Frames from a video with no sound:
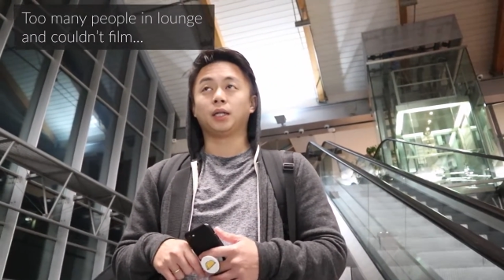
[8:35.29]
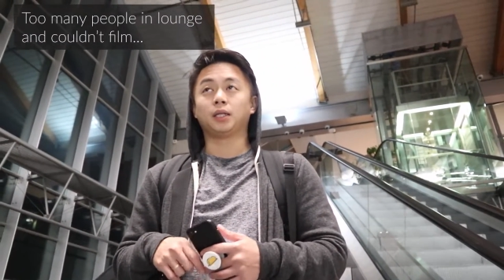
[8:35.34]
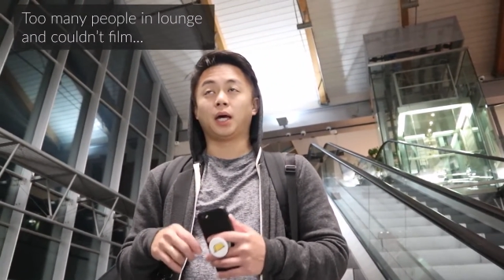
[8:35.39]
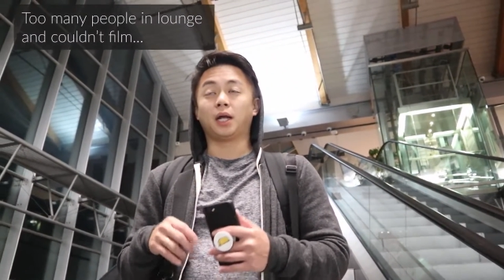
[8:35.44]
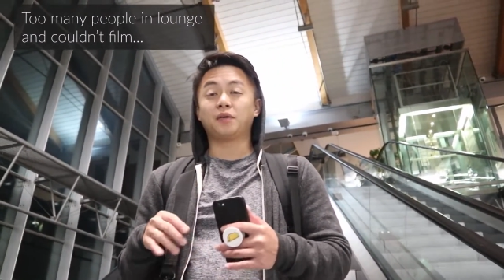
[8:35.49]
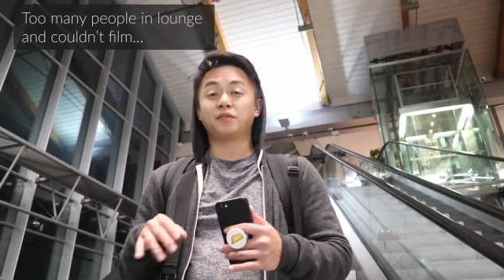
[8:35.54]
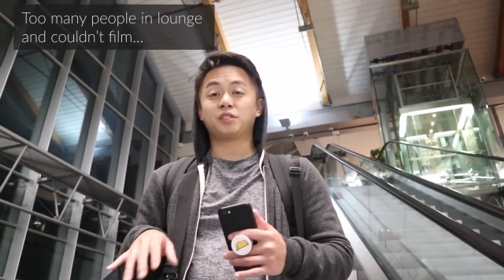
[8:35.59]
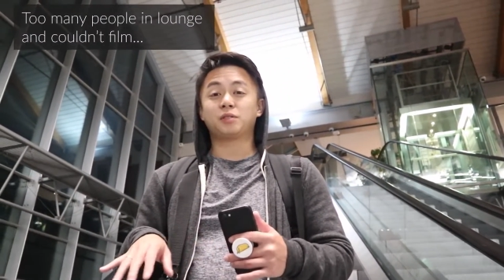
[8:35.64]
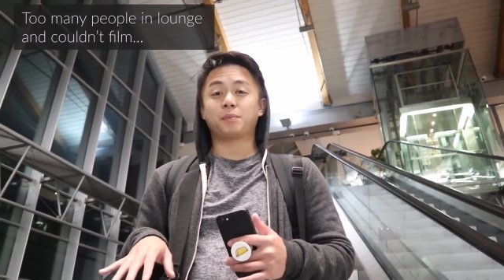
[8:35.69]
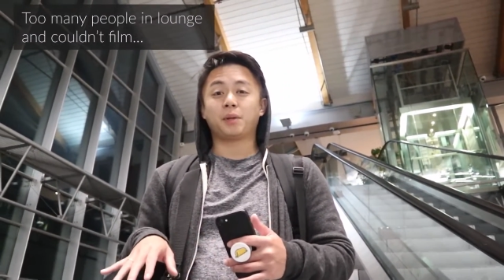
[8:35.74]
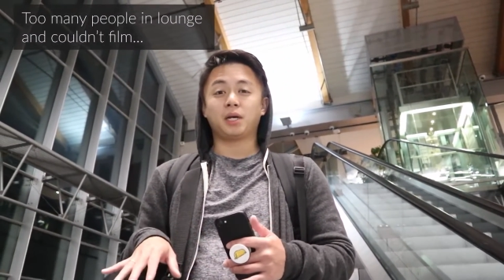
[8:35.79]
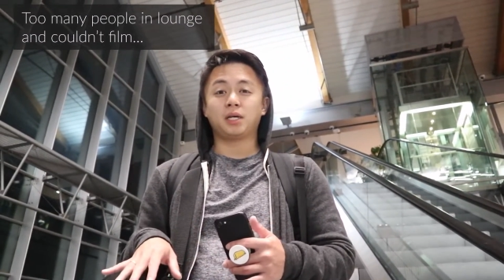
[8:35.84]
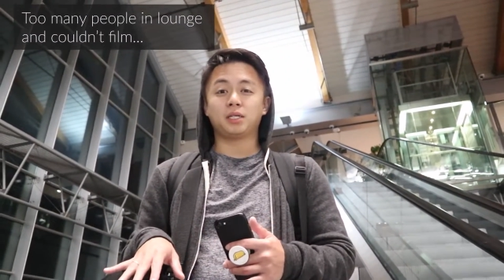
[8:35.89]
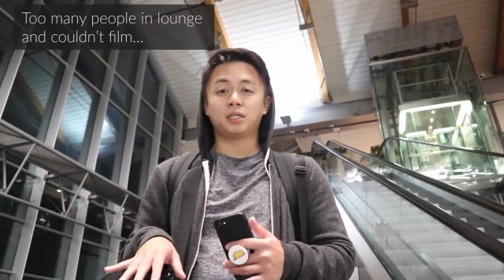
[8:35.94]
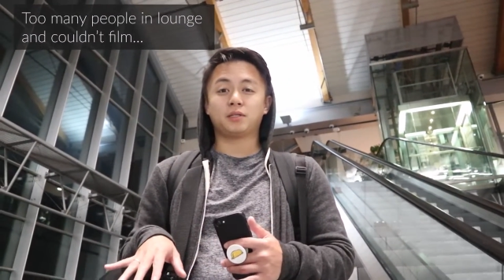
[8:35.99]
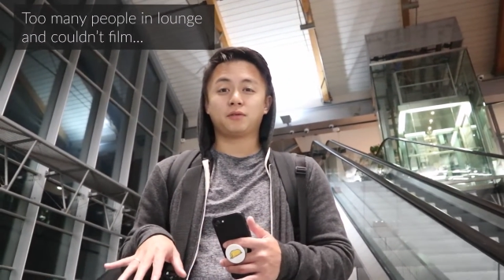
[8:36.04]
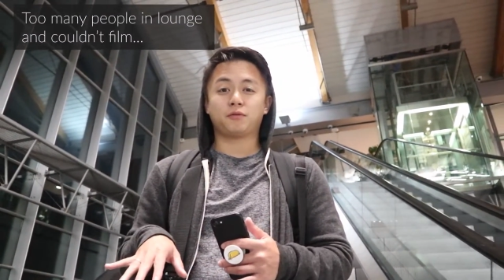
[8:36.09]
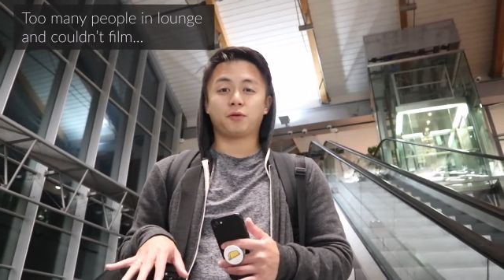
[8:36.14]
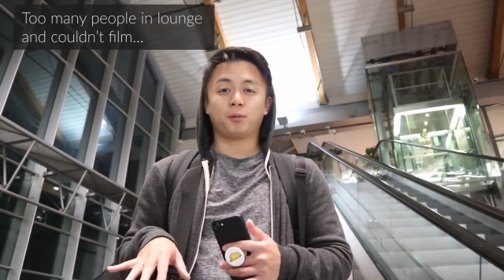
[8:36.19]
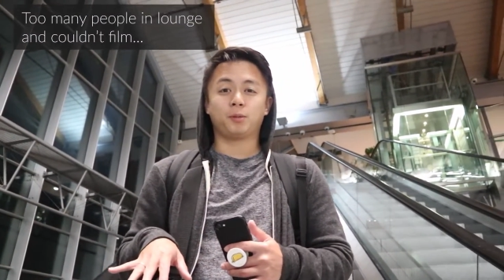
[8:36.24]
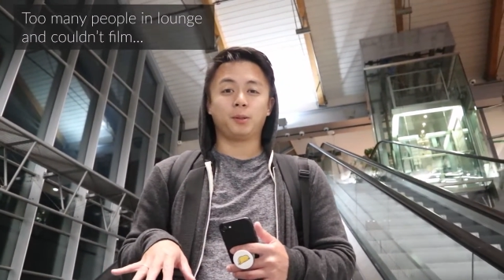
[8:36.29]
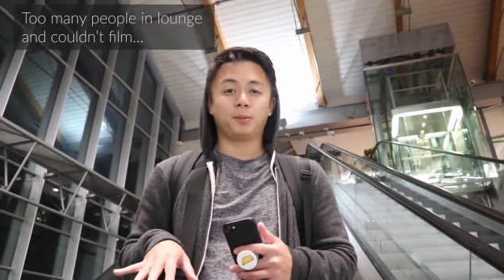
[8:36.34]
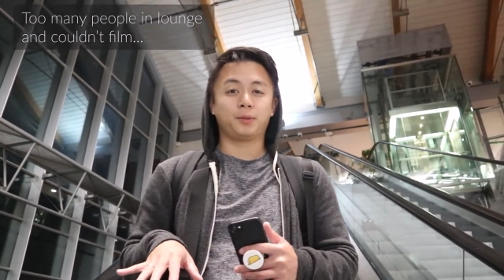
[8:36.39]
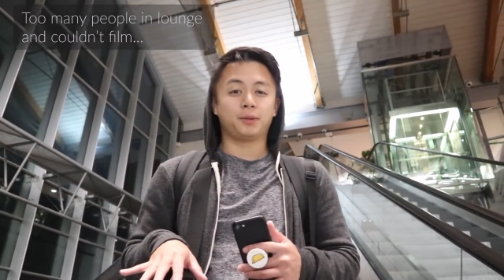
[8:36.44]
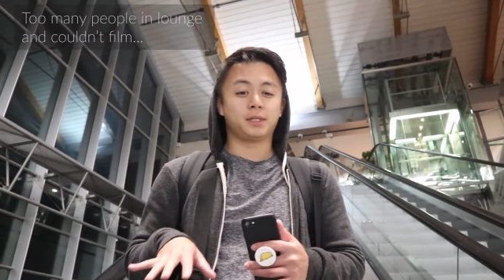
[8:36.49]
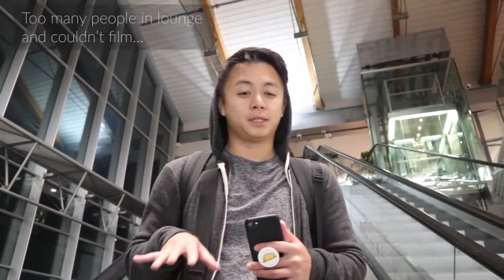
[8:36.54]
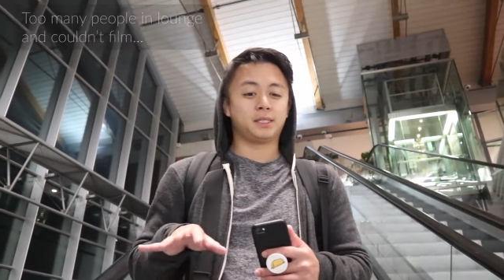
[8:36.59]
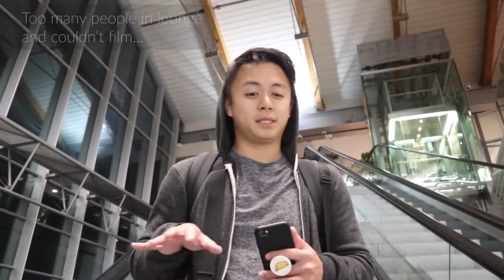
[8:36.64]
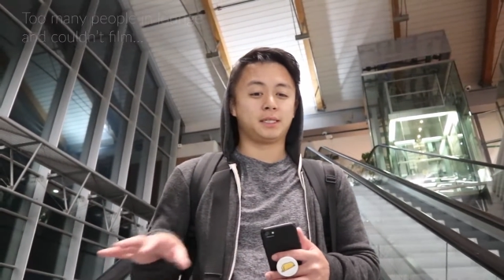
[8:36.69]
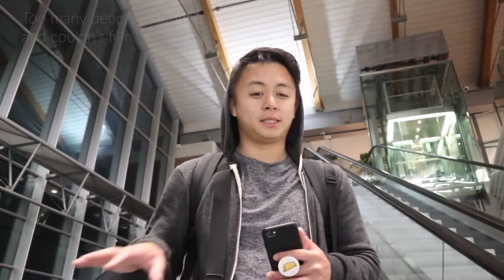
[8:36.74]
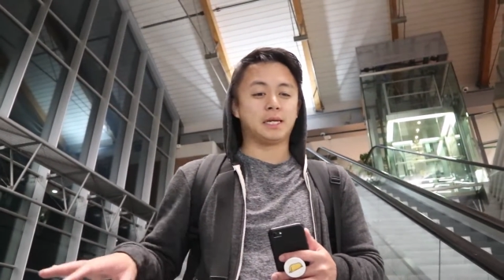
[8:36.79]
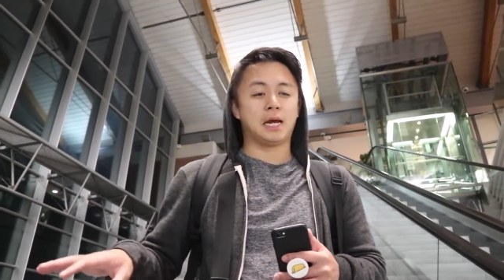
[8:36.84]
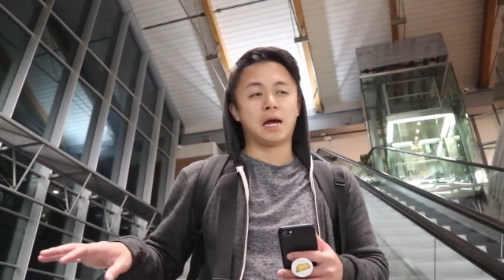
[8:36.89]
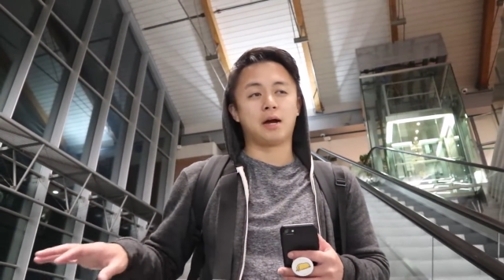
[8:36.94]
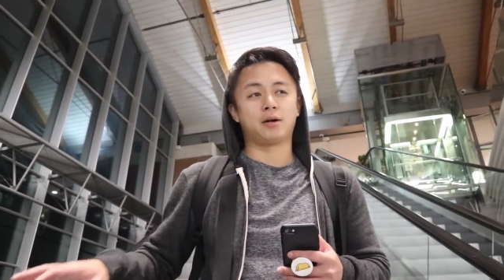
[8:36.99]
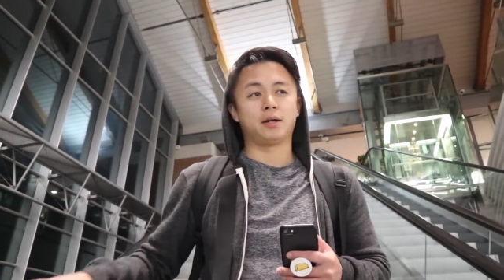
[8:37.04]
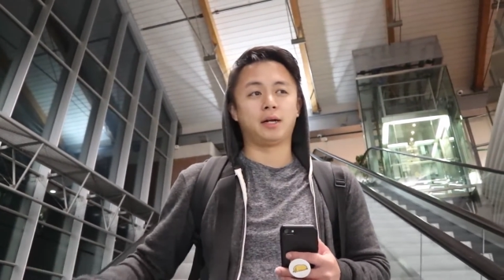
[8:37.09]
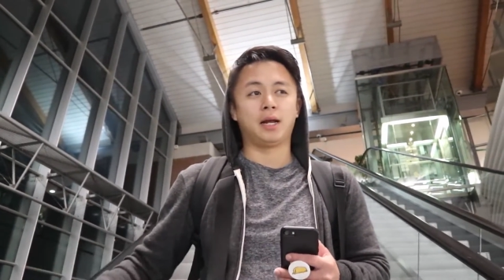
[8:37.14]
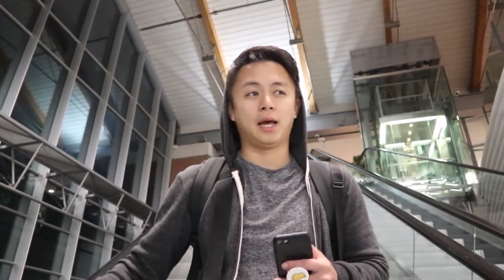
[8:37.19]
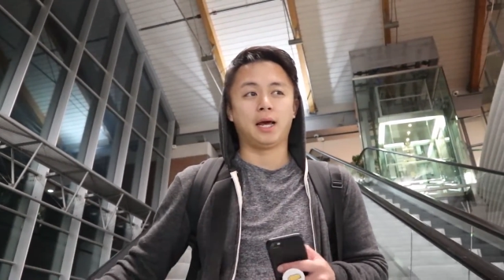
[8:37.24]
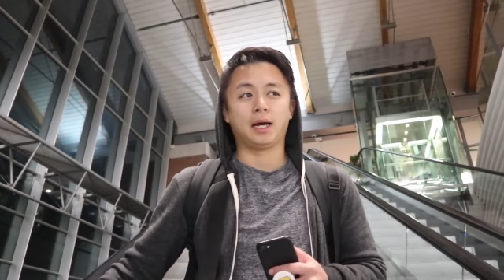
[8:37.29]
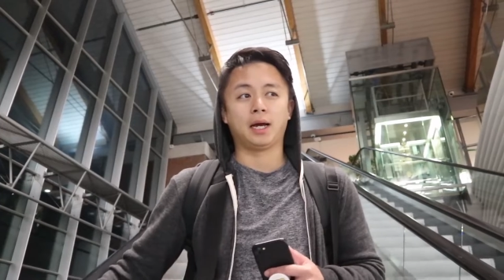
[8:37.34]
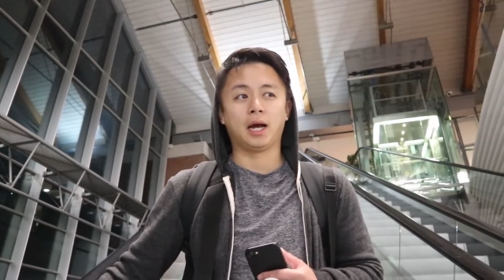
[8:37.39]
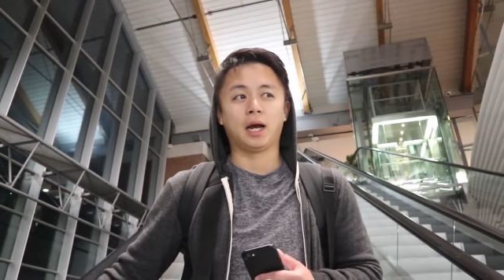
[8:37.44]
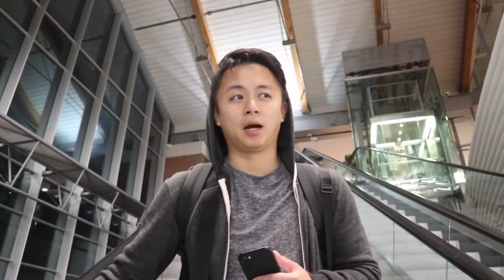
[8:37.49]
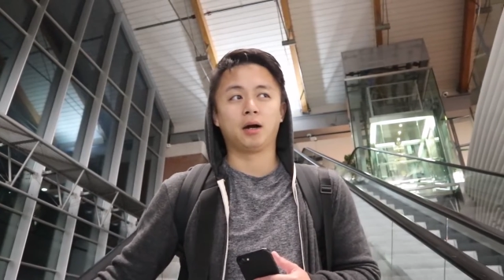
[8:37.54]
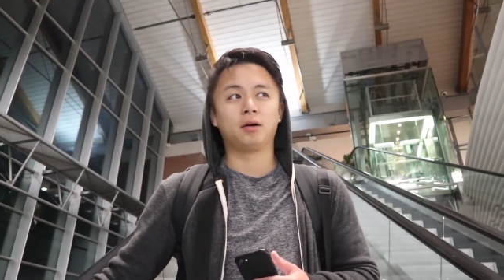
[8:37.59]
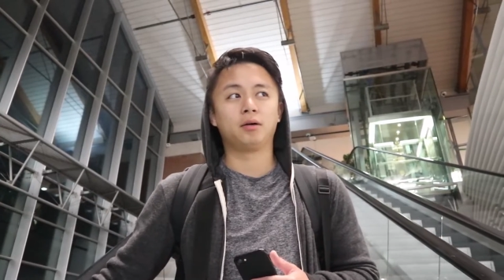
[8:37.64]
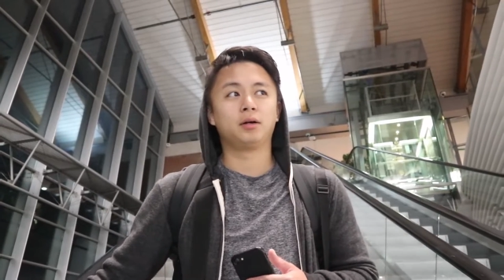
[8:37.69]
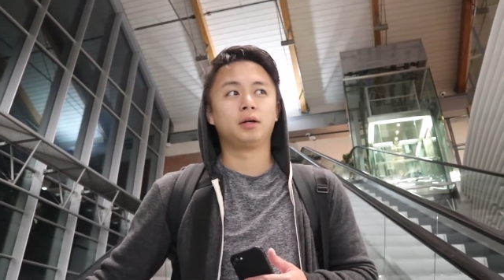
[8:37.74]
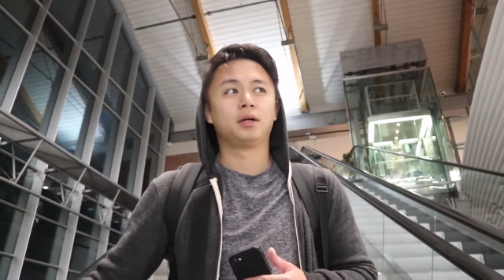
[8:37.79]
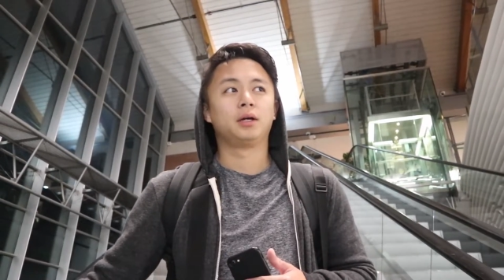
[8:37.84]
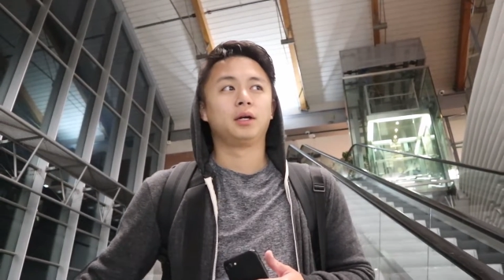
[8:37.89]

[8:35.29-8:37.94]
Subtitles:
lot of space for people to sit down and hang out,